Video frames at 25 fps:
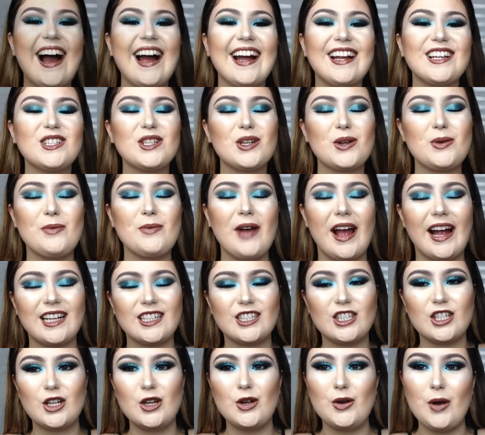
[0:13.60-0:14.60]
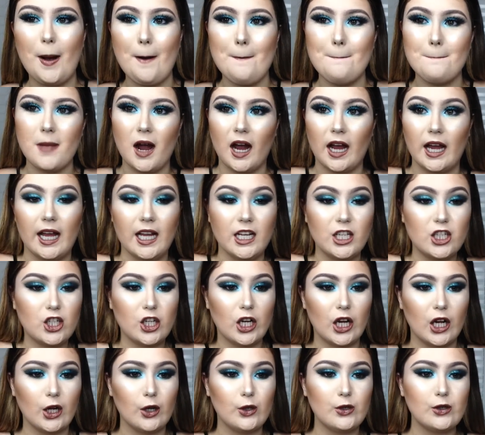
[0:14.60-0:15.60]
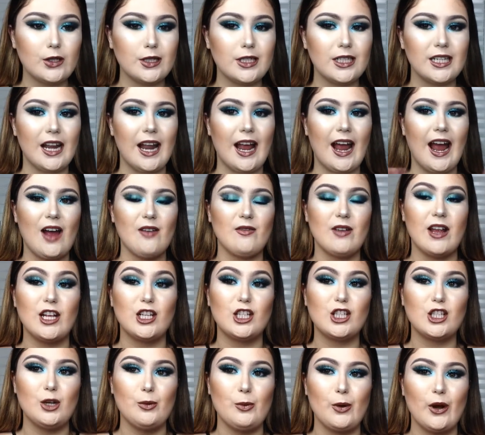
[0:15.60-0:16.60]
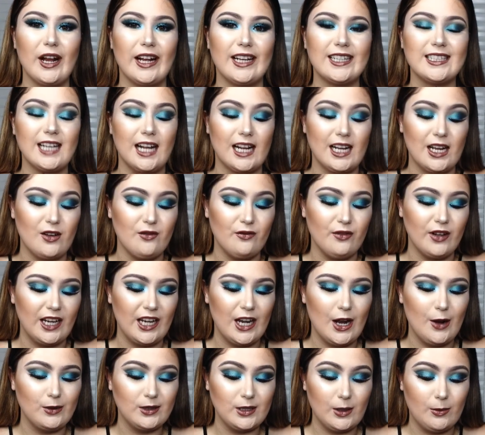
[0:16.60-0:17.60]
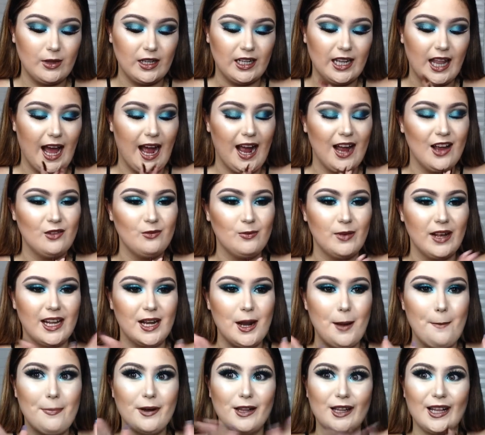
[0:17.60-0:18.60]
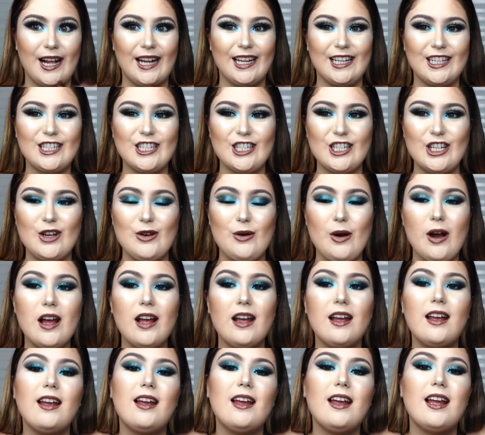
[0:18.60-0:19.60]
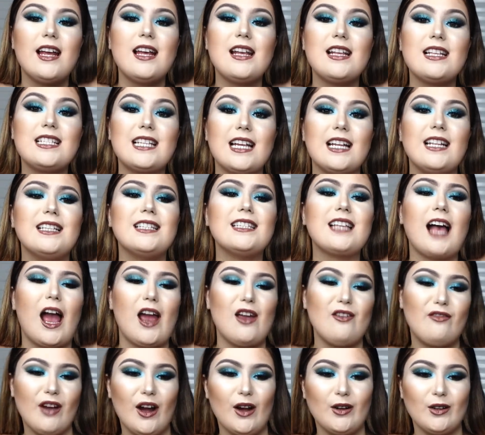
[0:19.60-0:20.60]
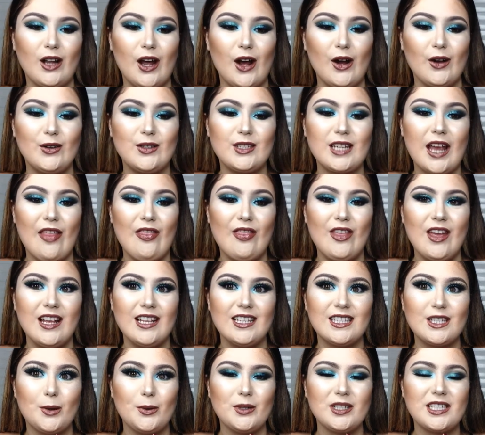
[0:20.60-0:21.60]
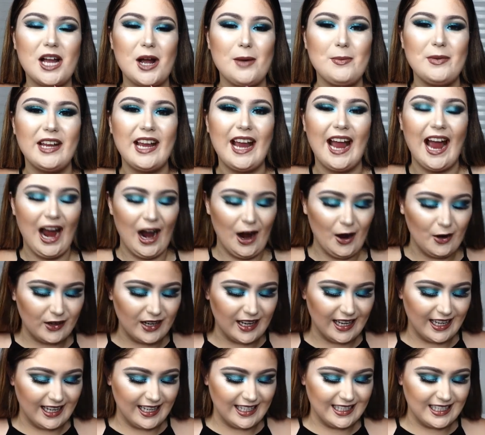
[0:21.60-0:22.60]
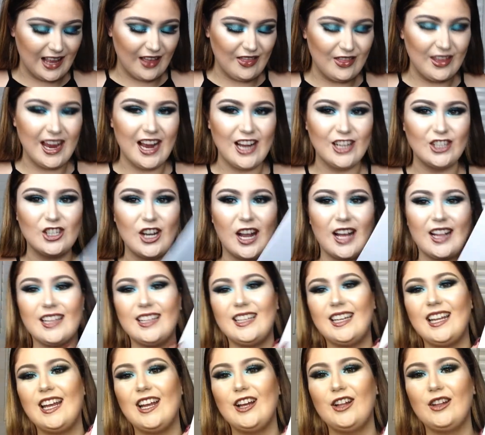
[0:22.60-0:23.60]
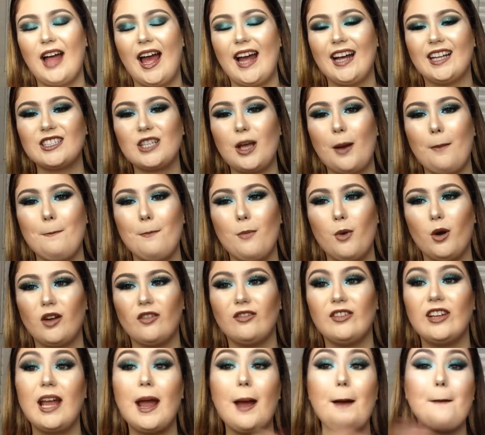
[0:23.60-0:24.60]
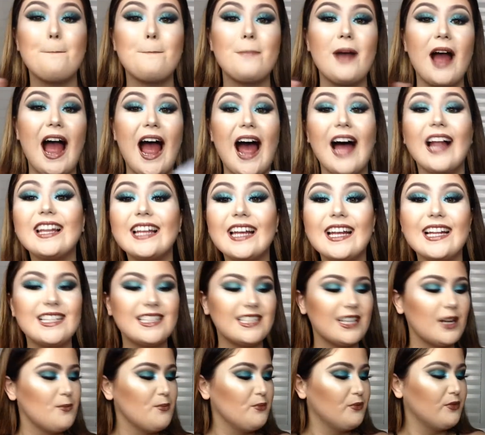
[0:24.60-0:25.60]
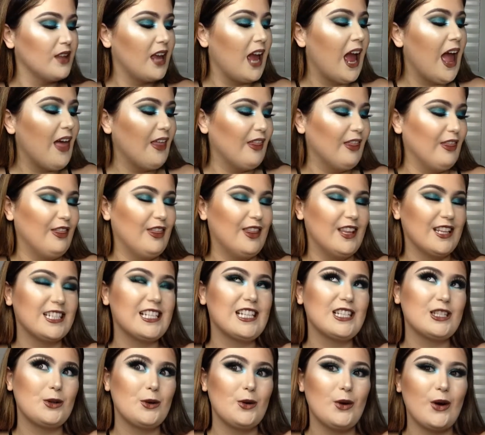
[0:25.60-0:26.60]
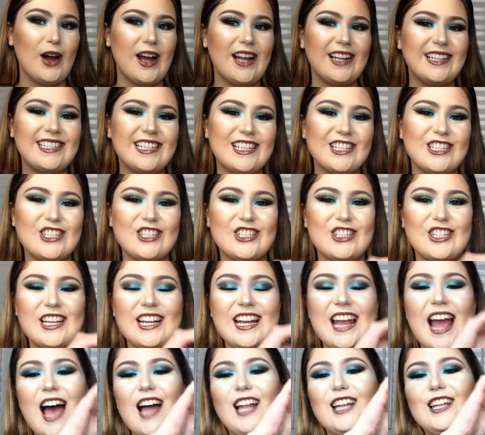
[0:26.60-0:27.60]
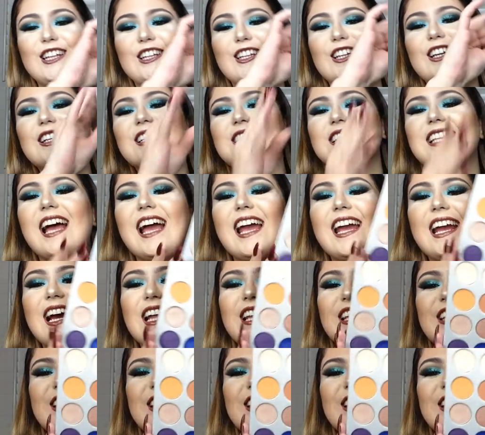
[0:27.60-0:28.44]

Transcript: guys, welcome back to my channel. So today I have a super exciting video of something that I've been planning to do since I found out this was coming out. It is the Jaclyn Hill x Morphe palette. This is what she looks like. It